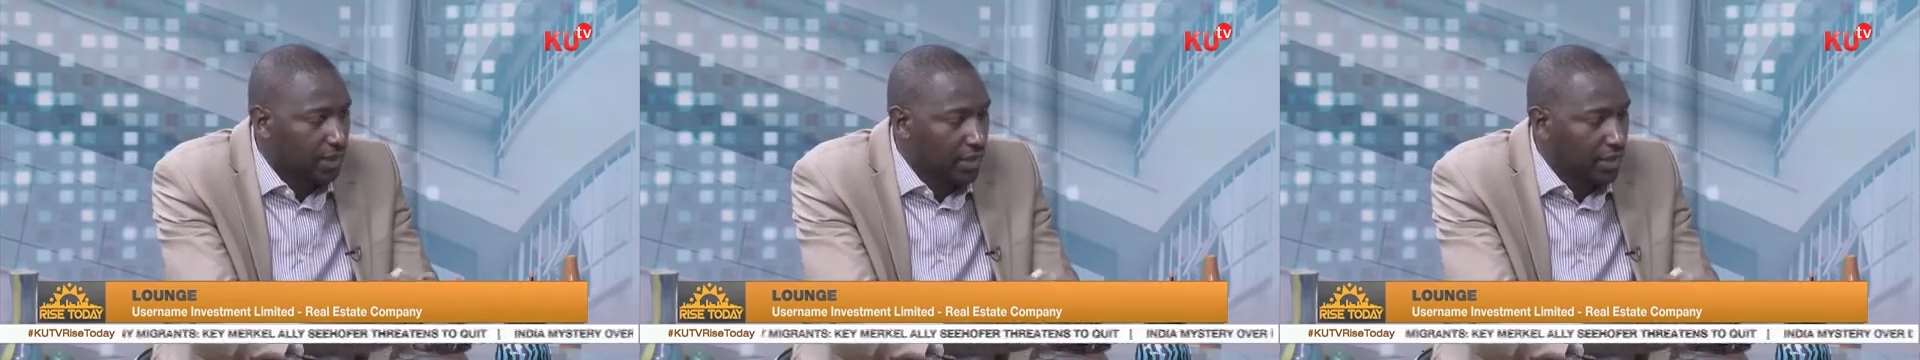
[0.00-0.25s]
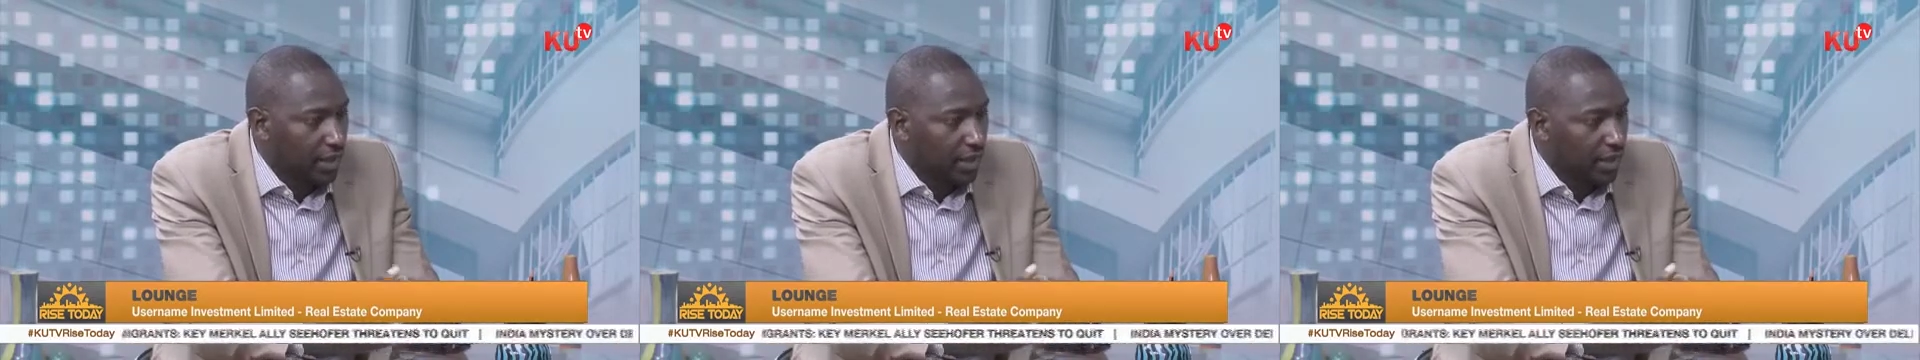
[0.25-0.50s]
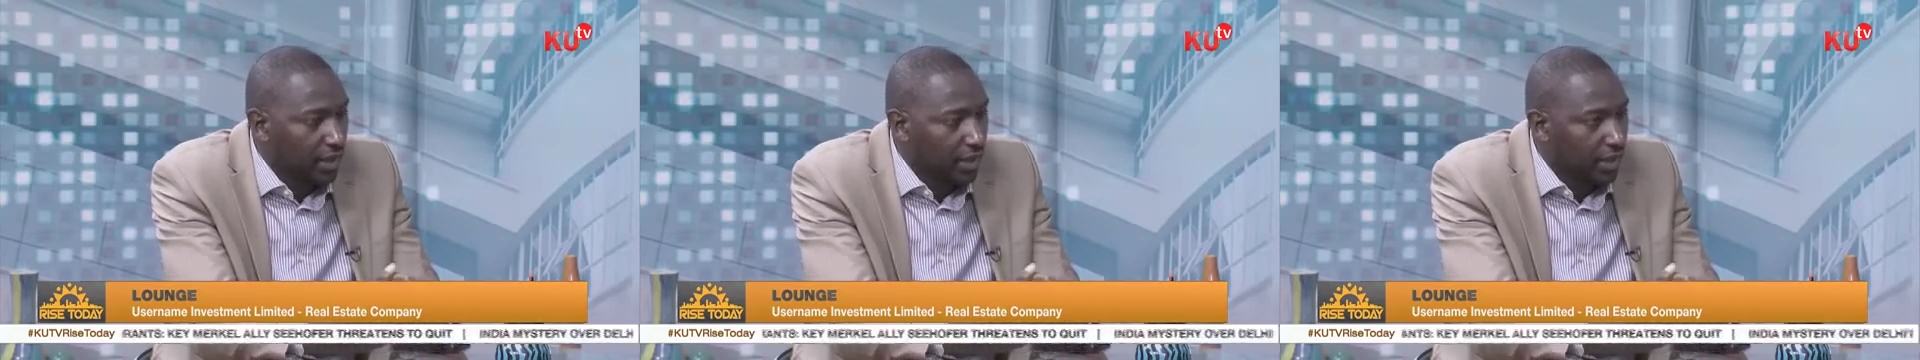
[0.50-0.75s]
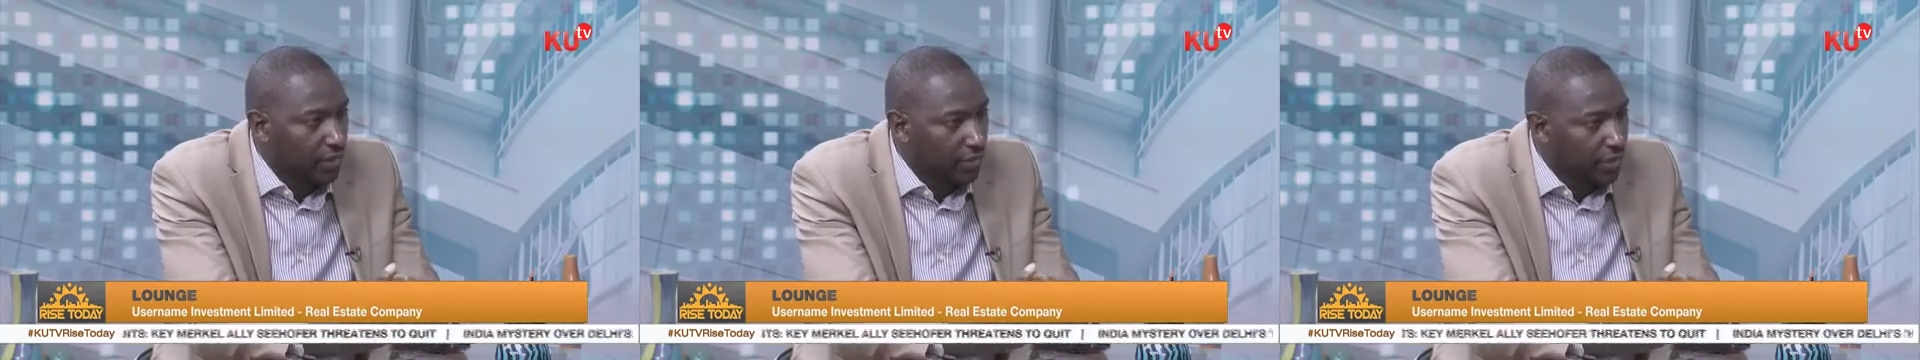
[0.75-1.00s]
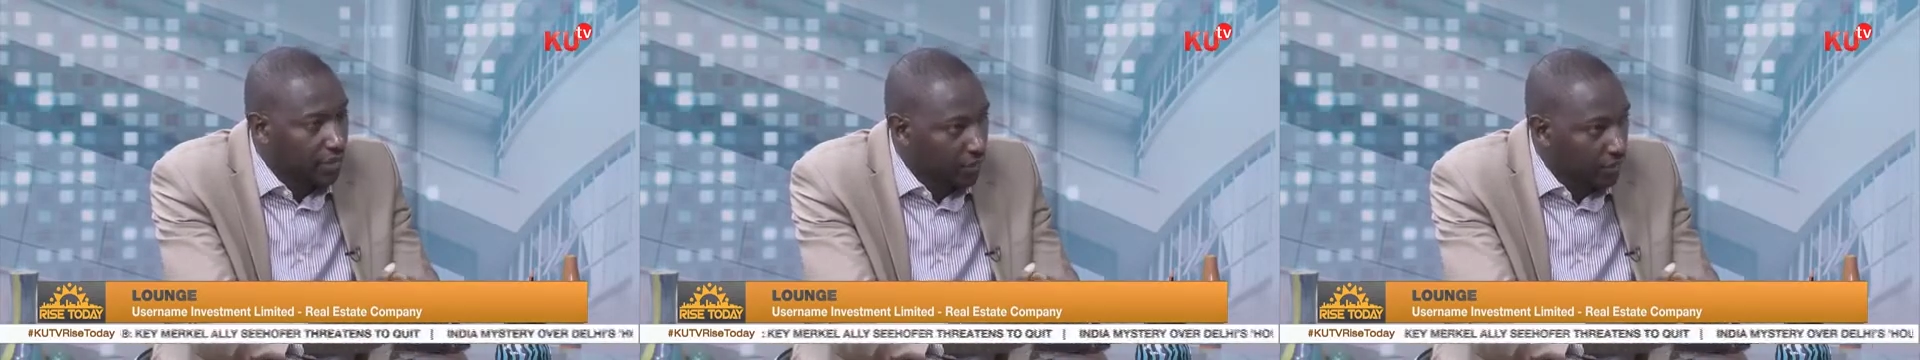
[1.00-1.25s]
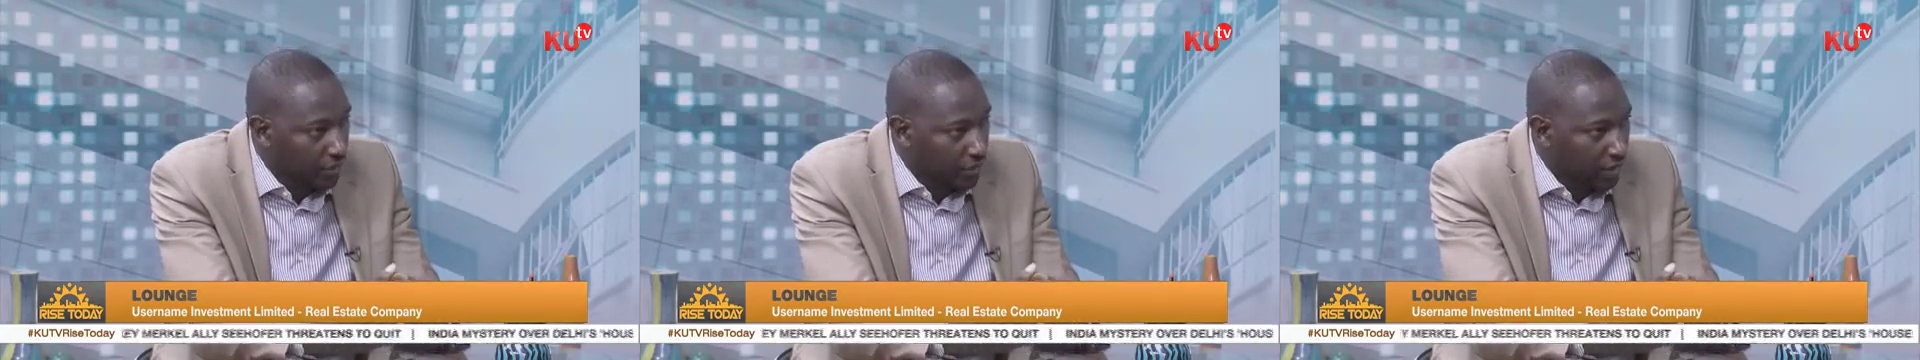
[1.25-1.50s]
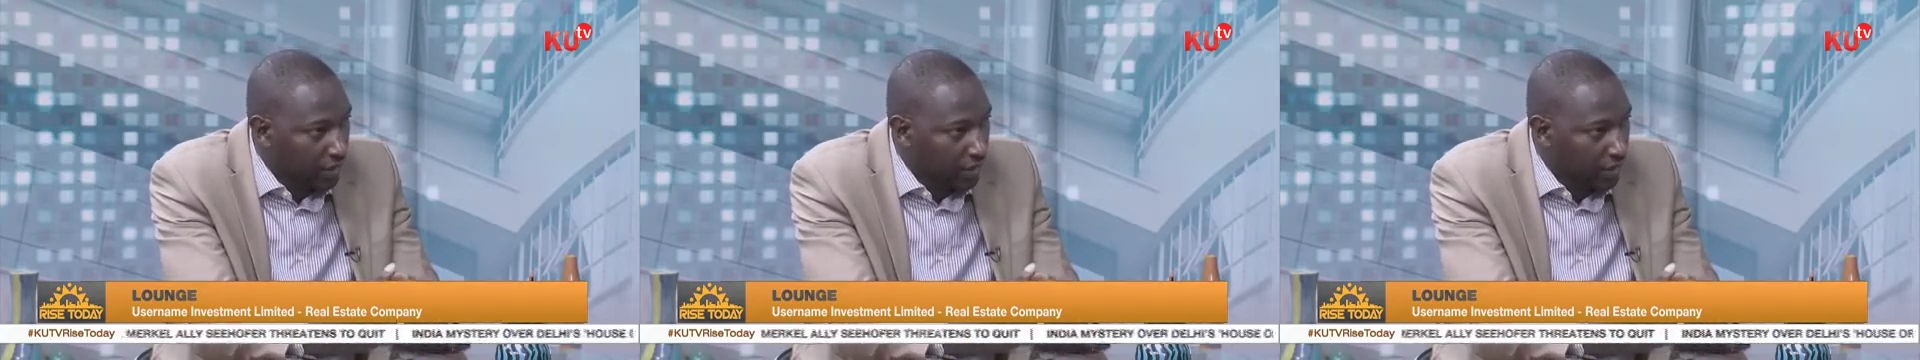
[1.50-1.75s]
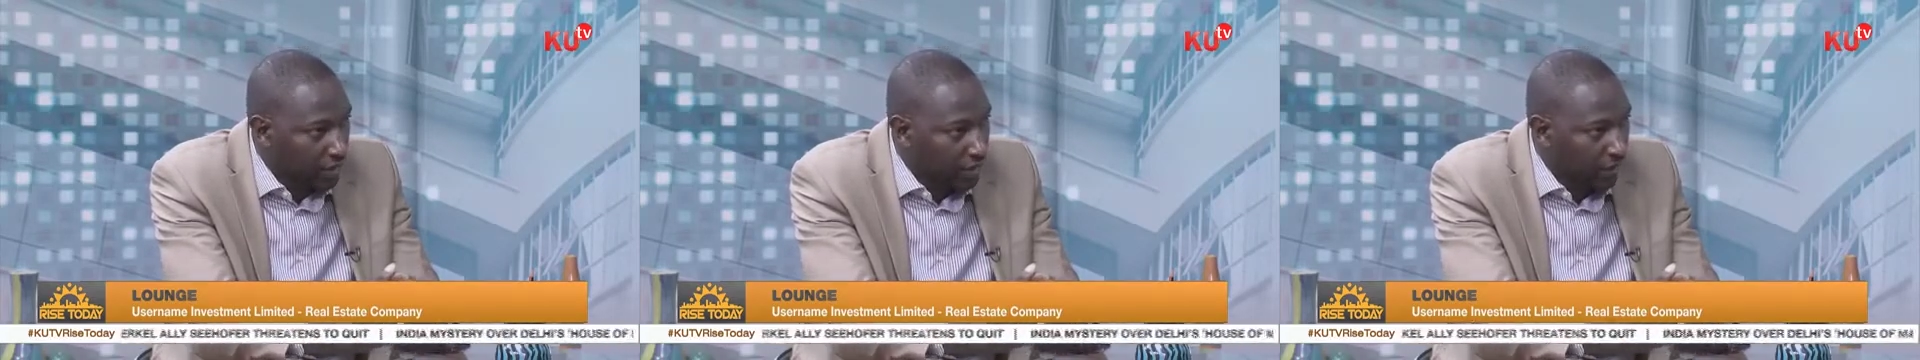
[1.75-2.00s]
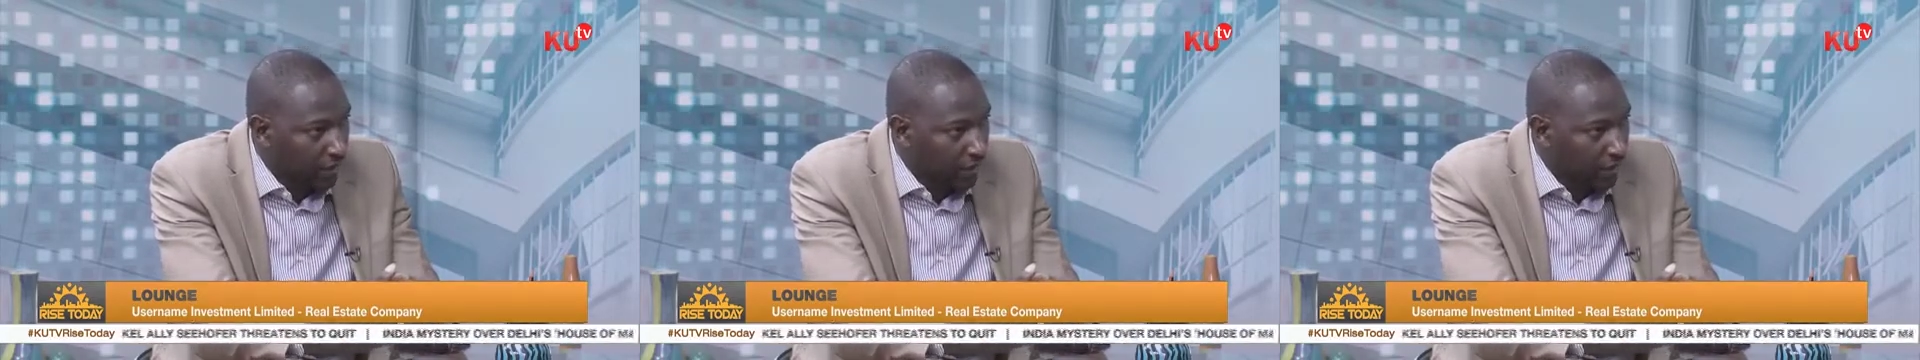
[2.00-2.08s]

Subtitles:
we launched a new project.